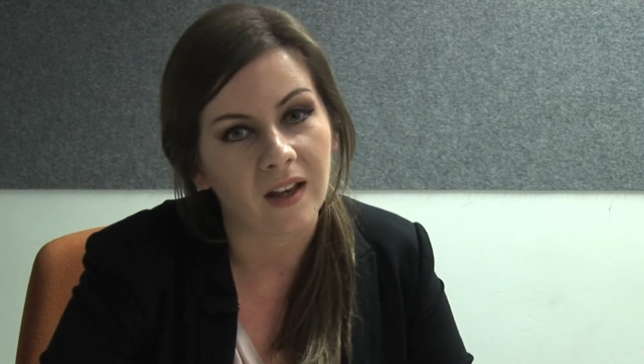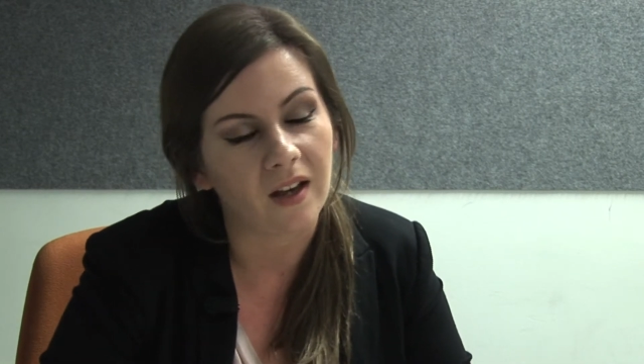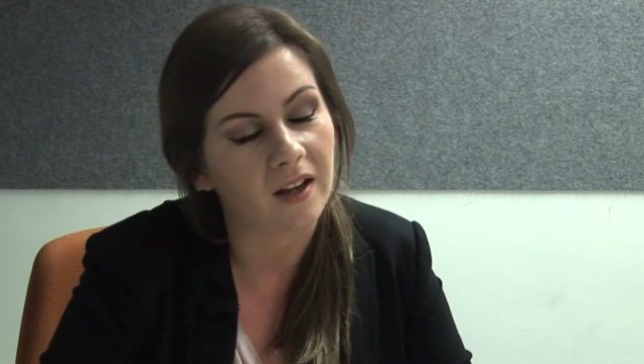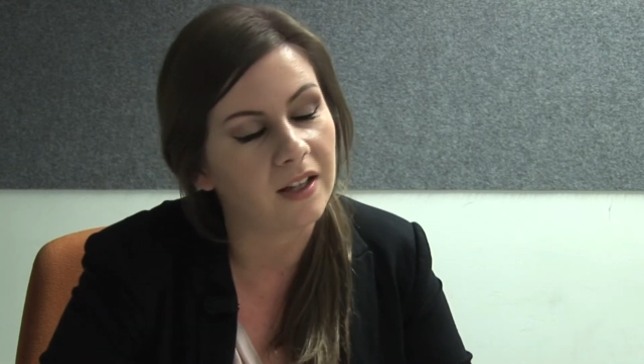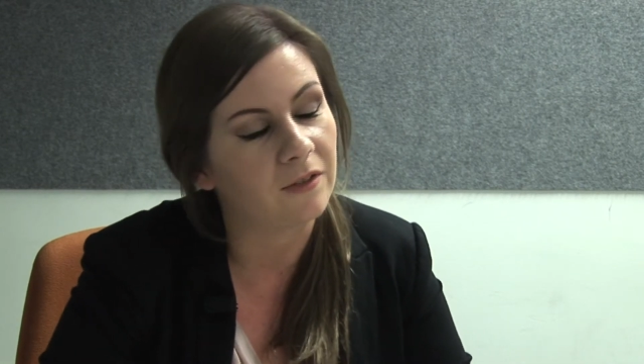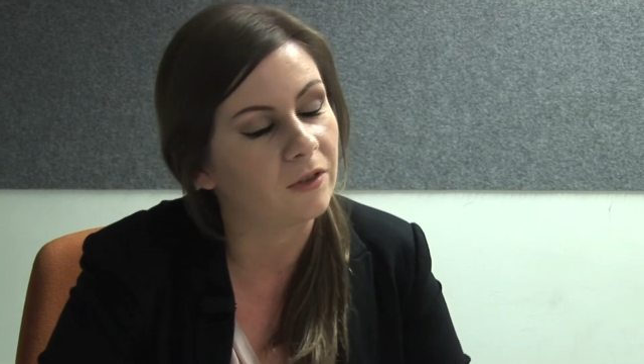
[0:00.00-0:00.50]

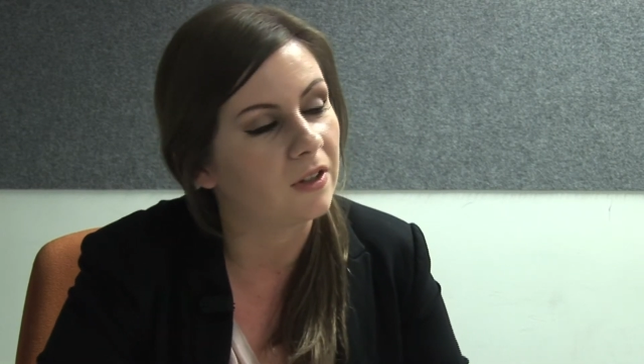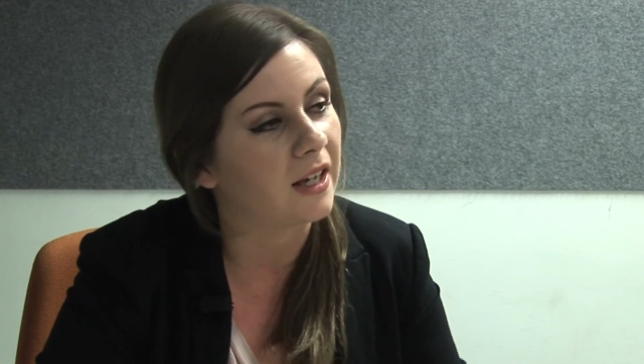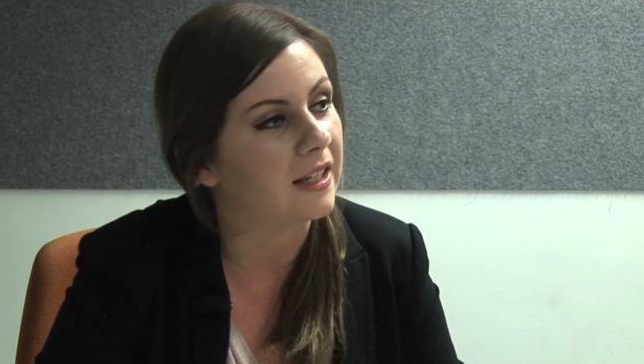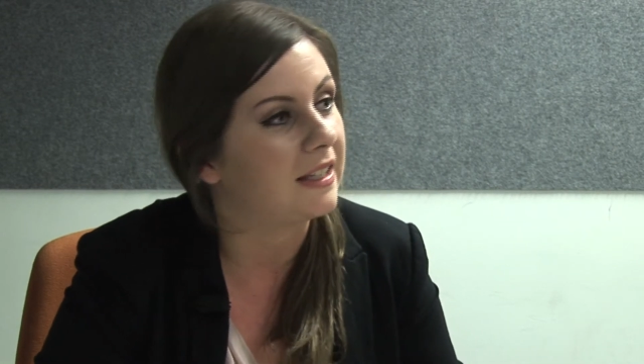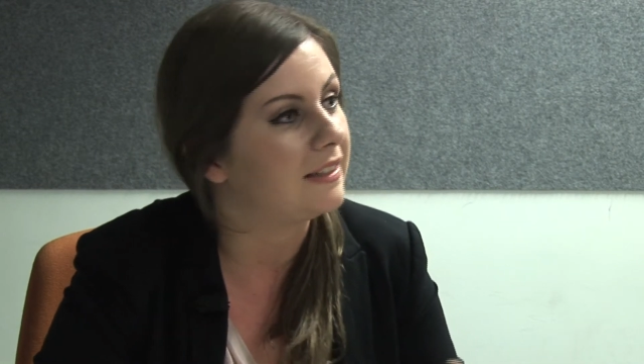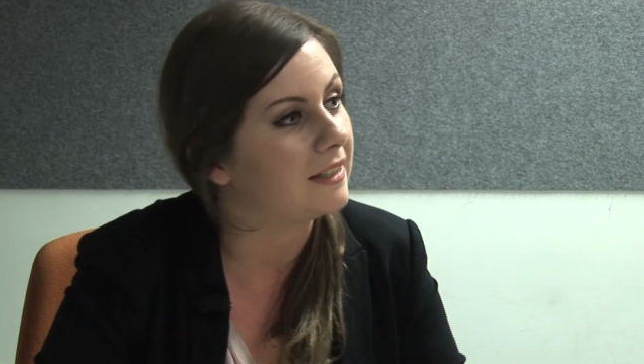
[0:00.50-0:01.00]
Uh, if you
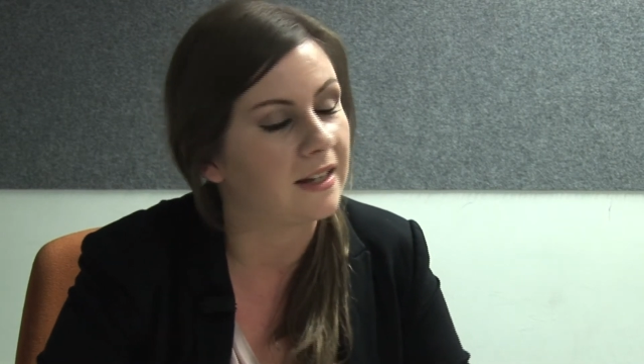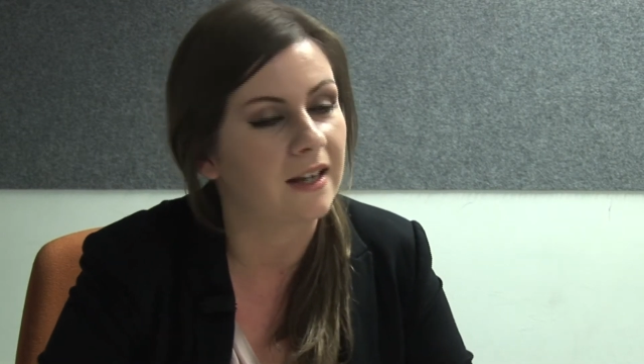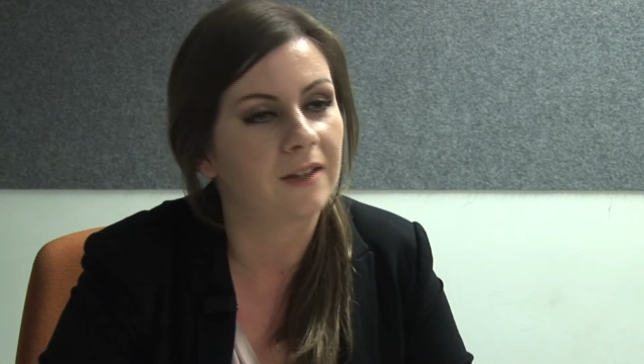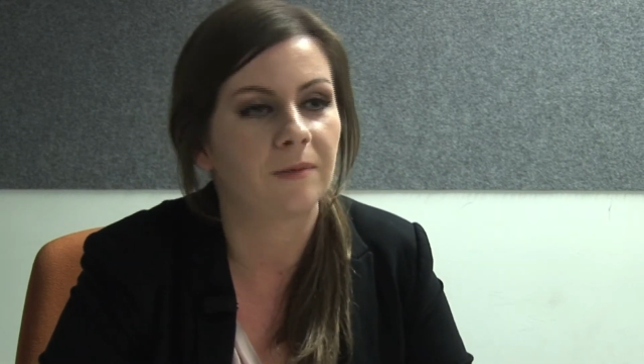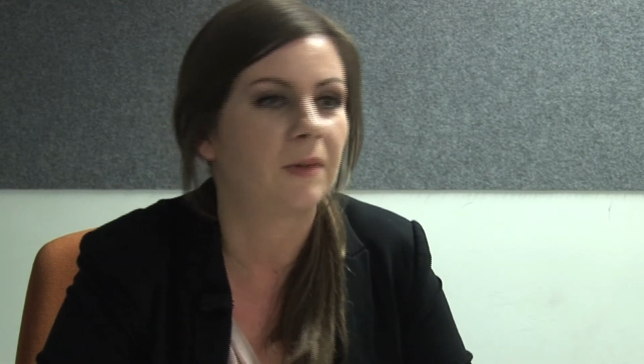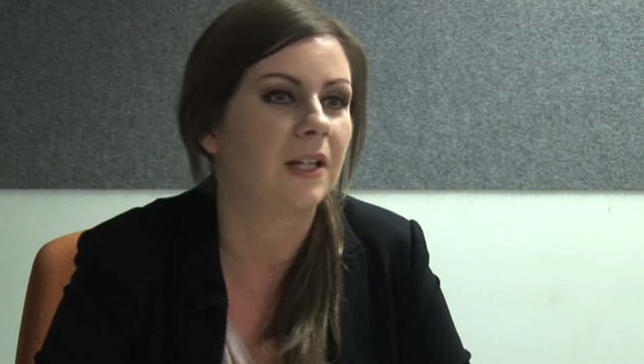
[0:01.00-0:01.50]
like eating
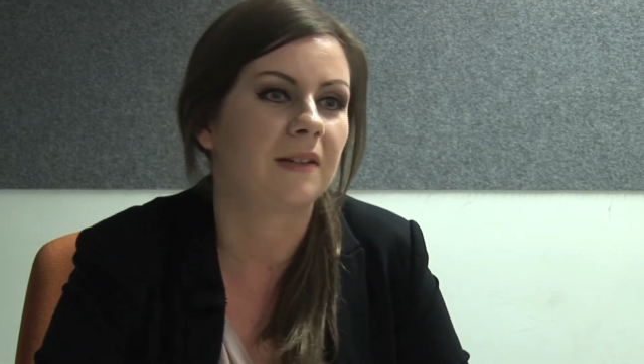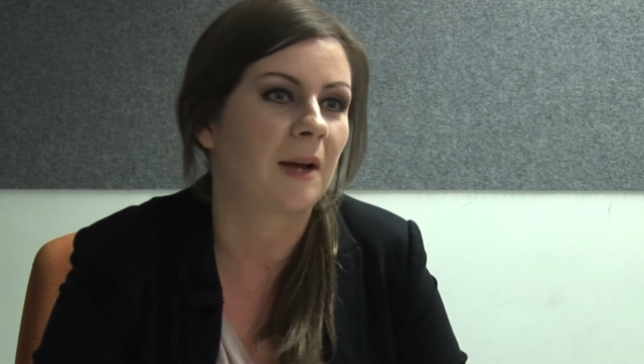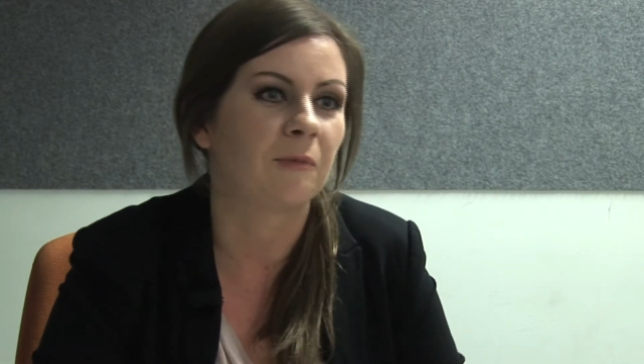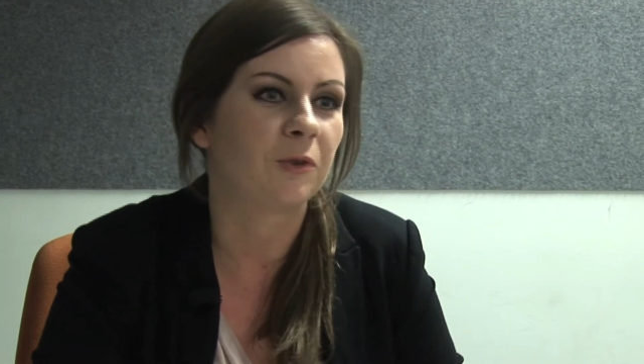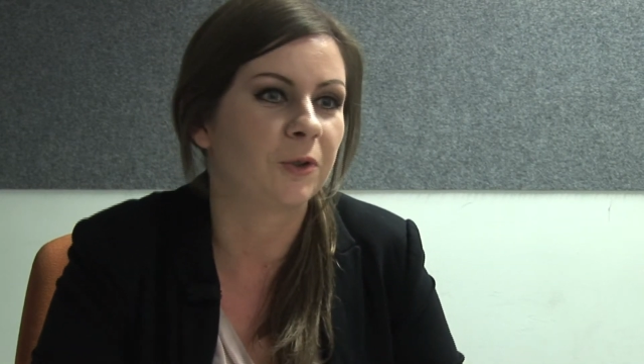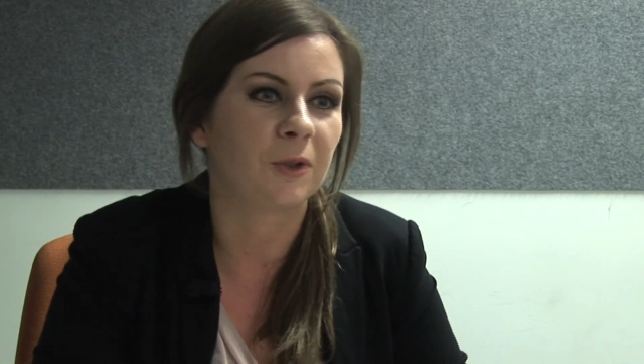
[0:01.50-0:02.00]
out, well,
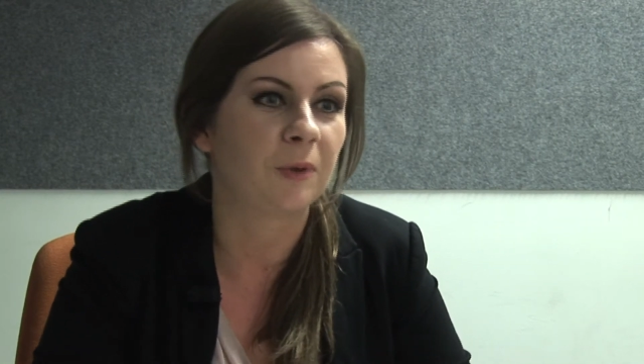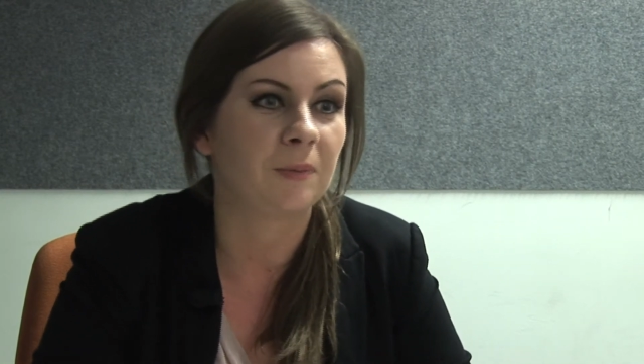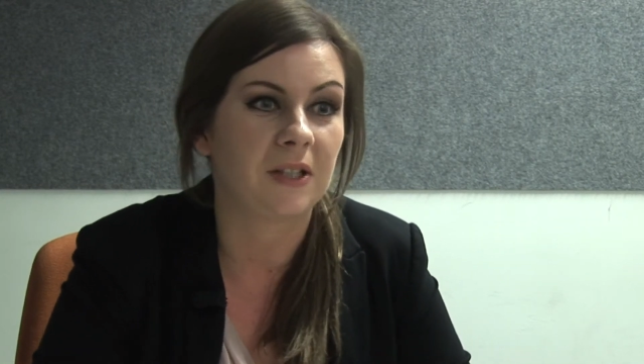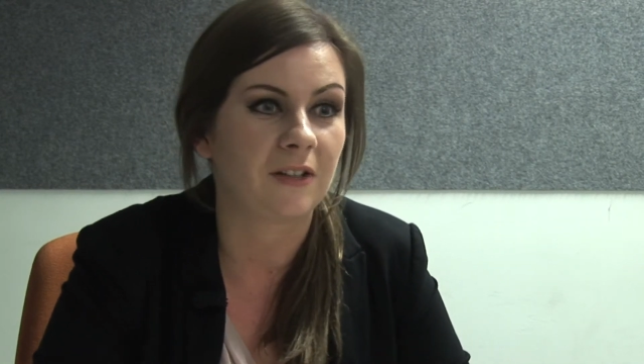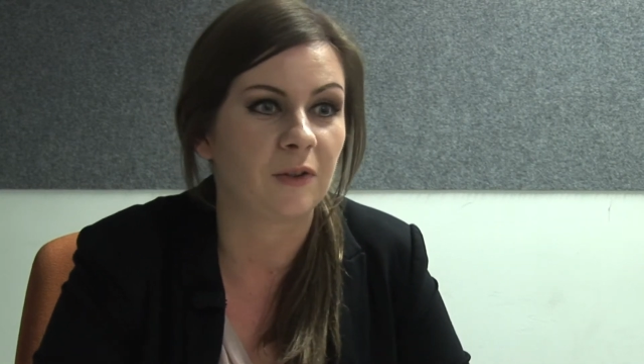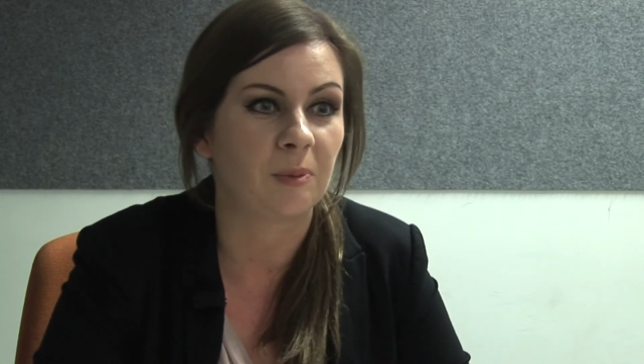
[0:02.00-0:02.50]
I'm sure you won't
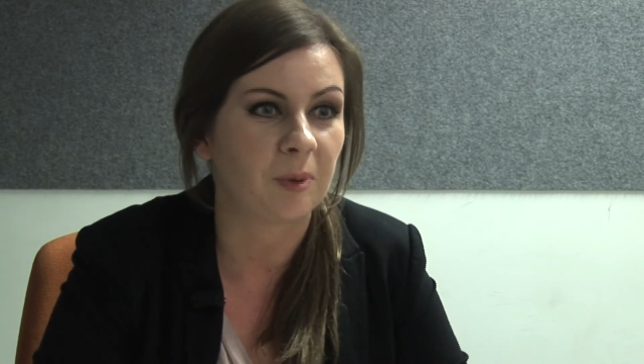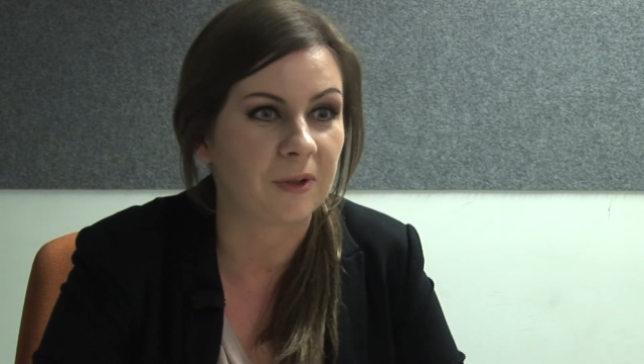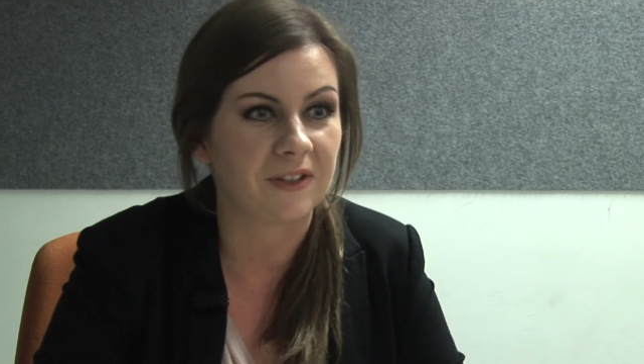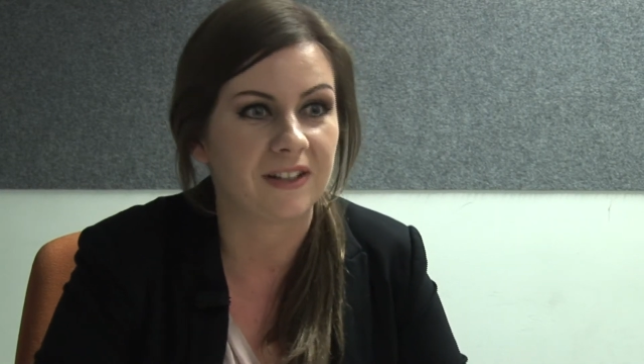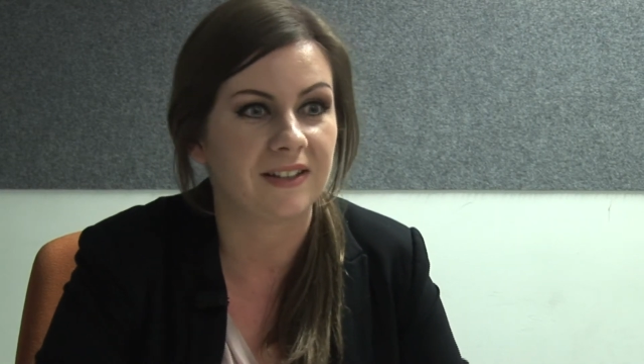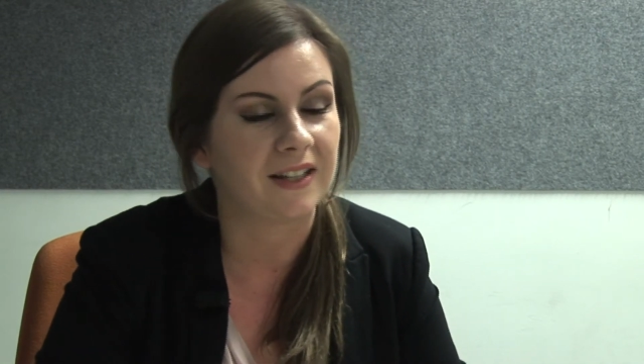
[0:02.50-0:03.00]
be
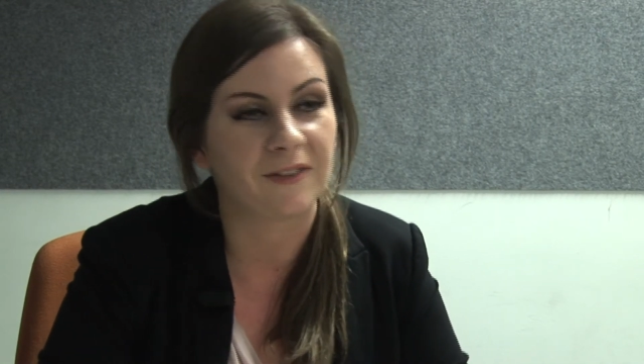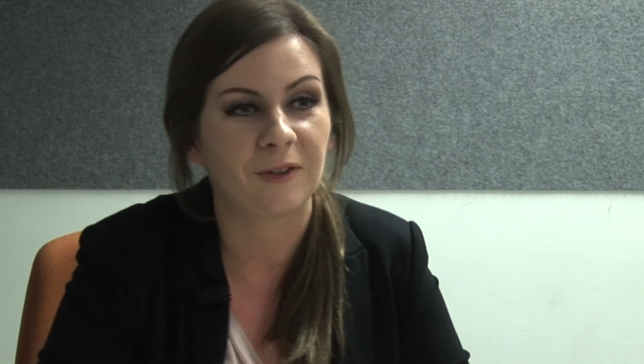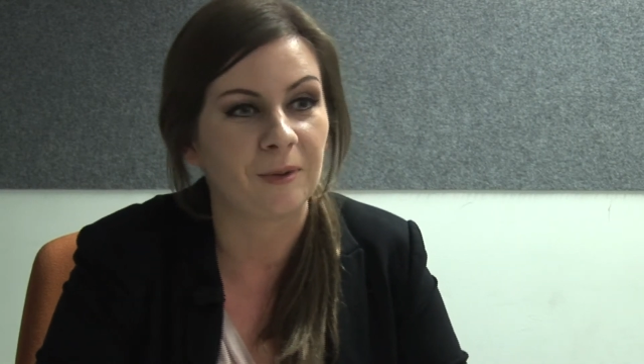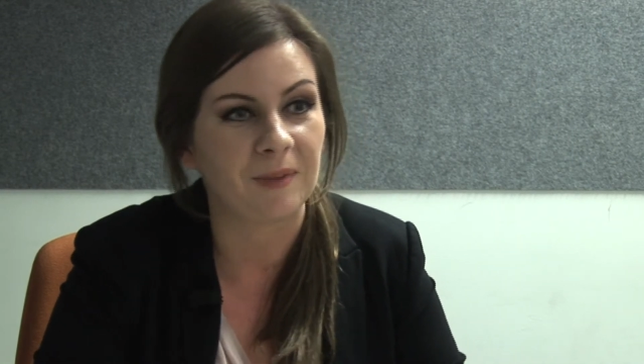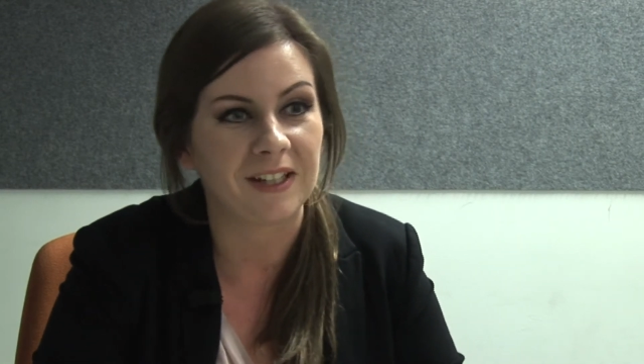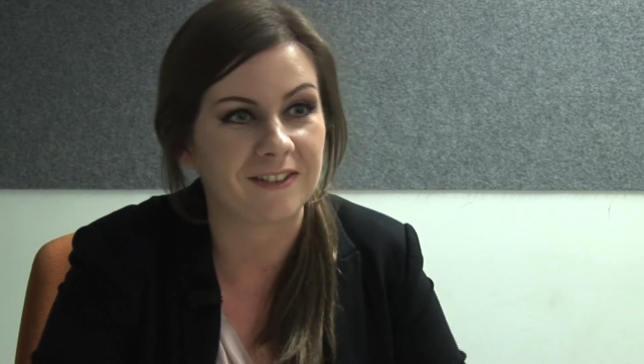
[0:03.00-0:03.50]
disappointed. There are
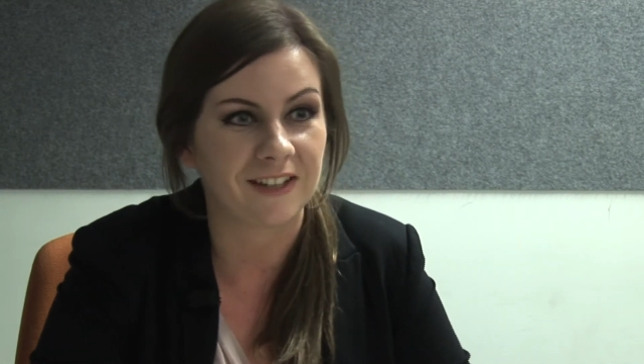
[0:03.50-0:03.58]
so many